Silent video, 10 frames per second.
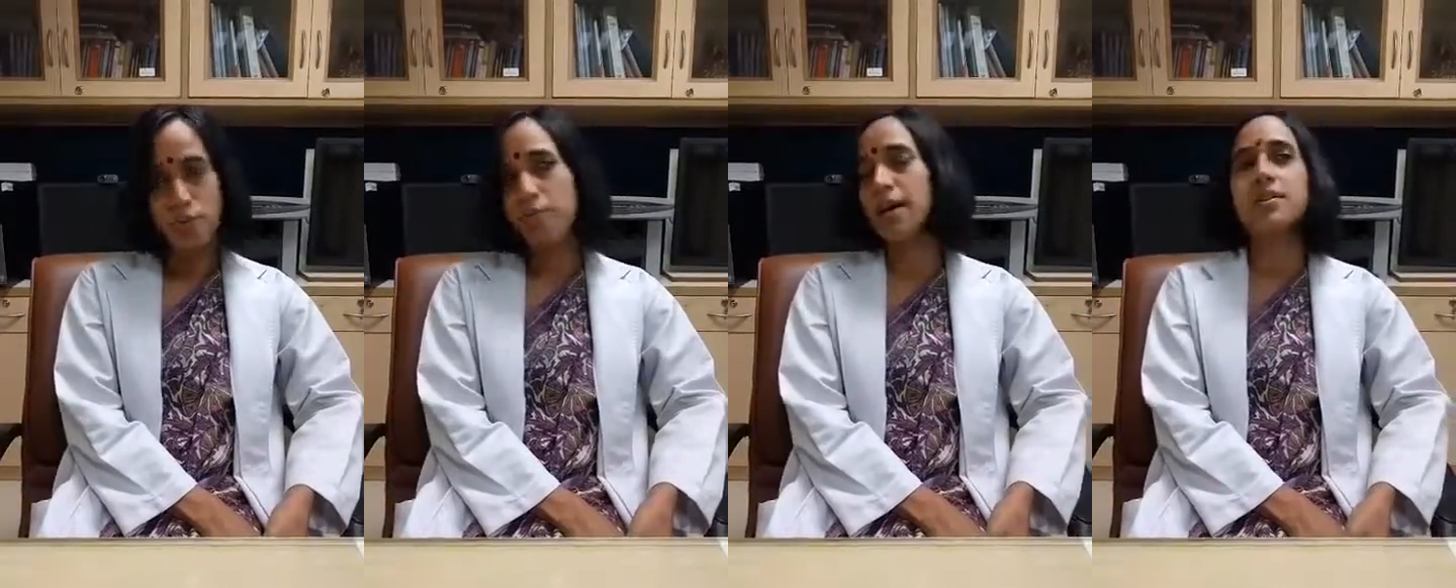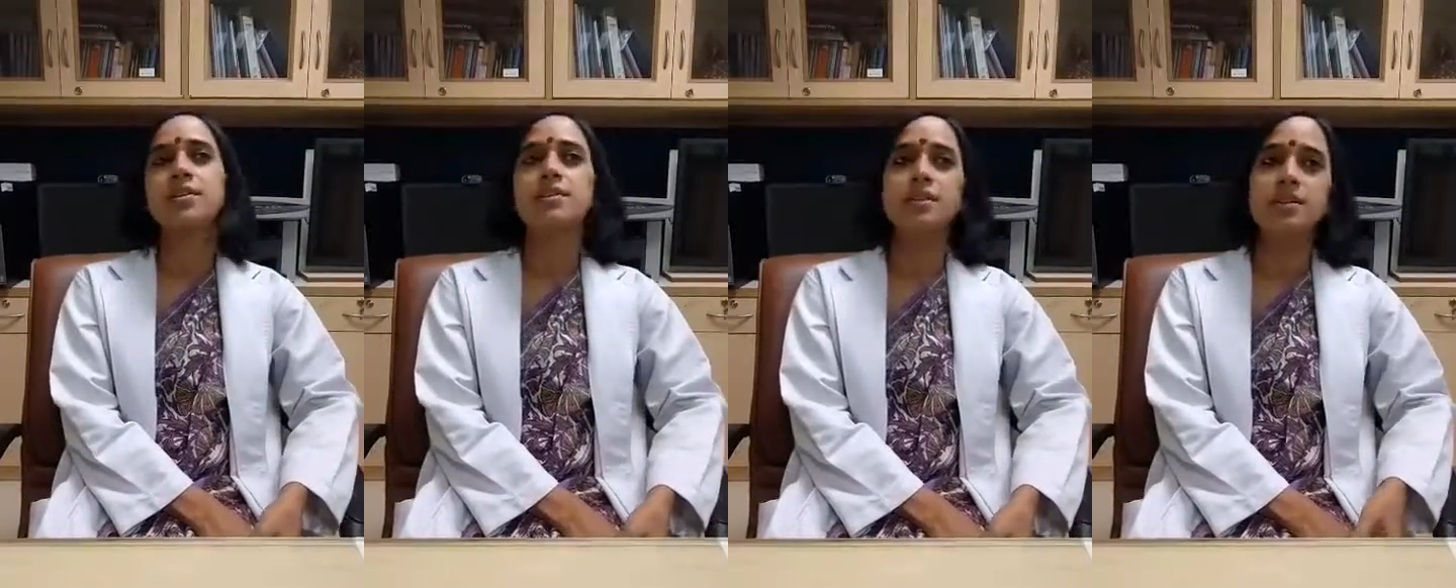but
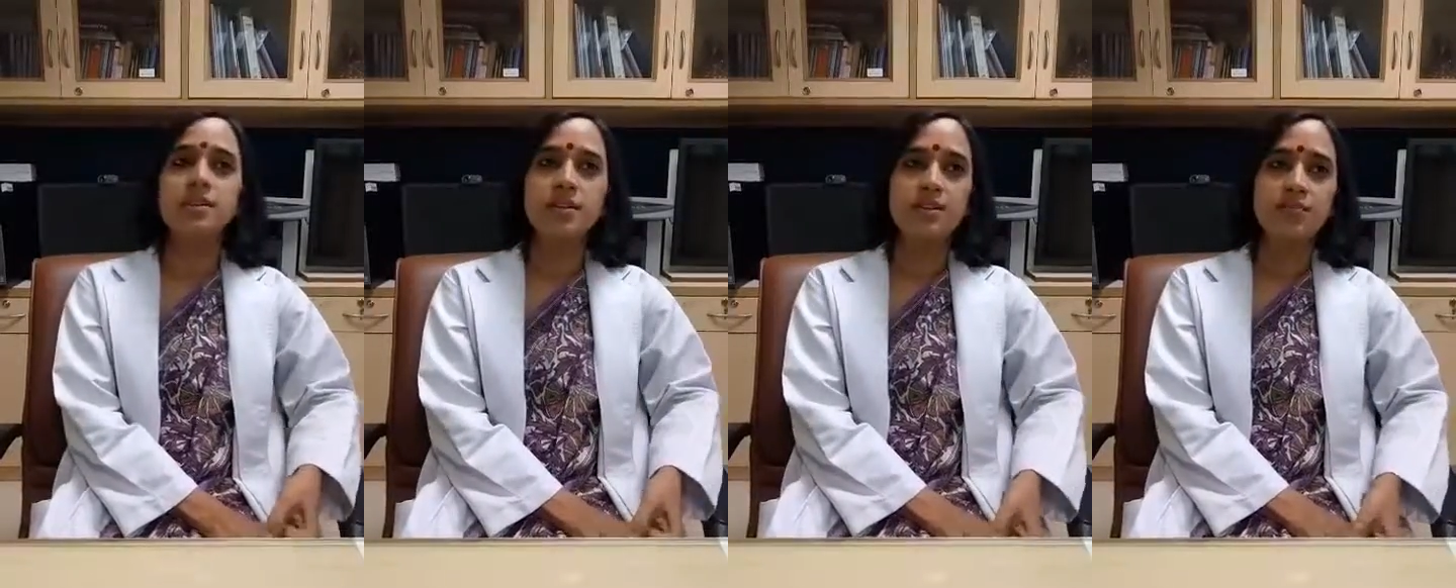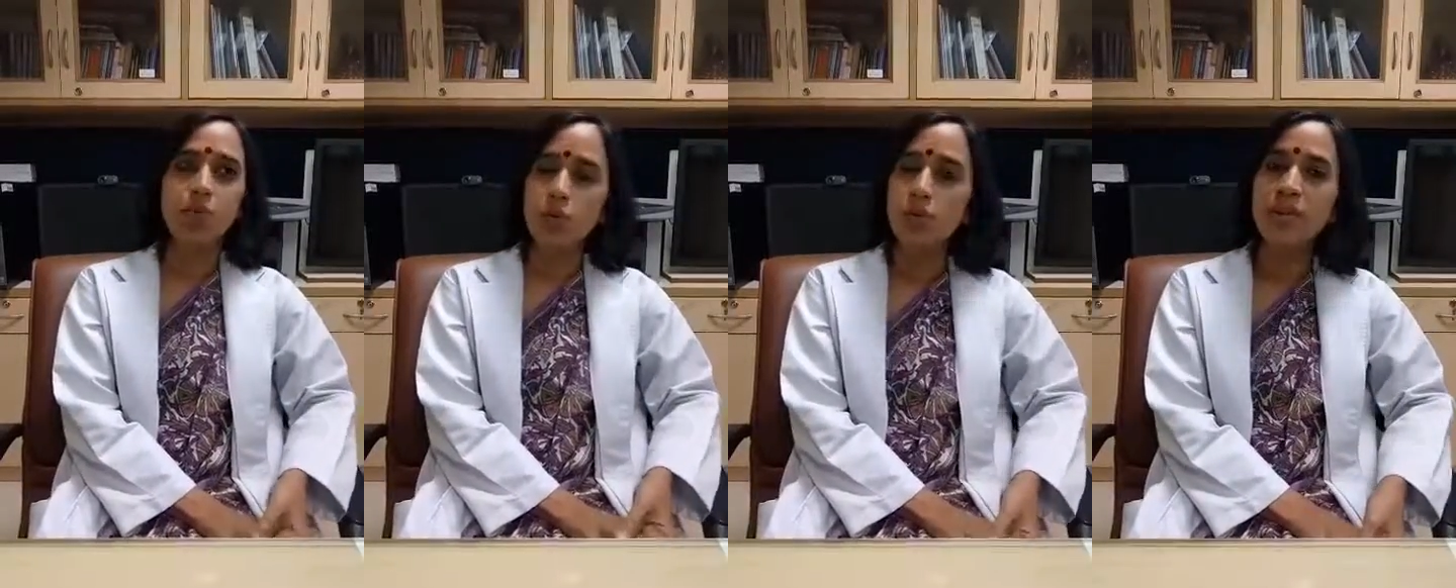the
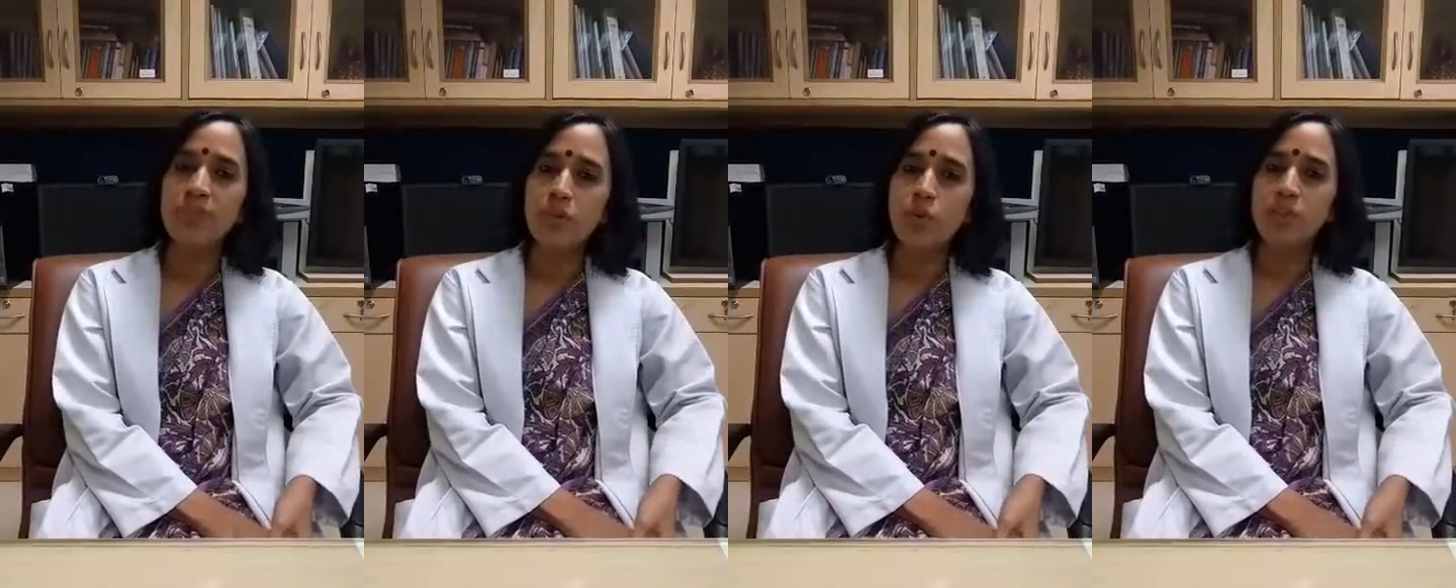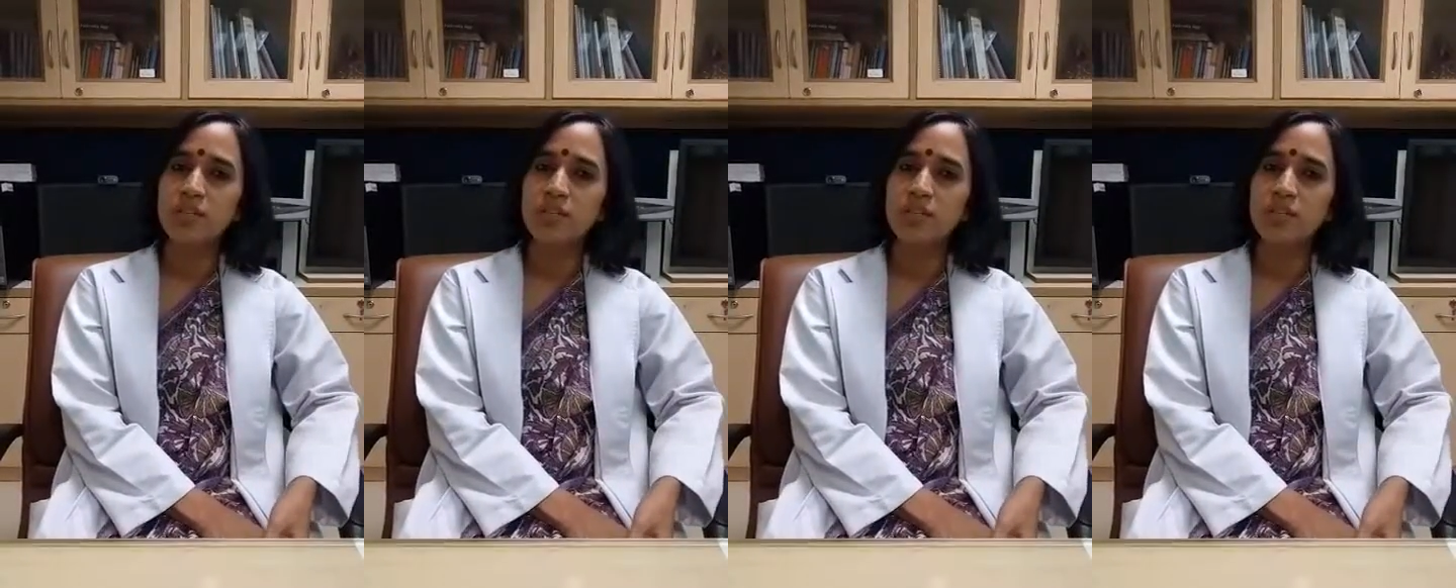following four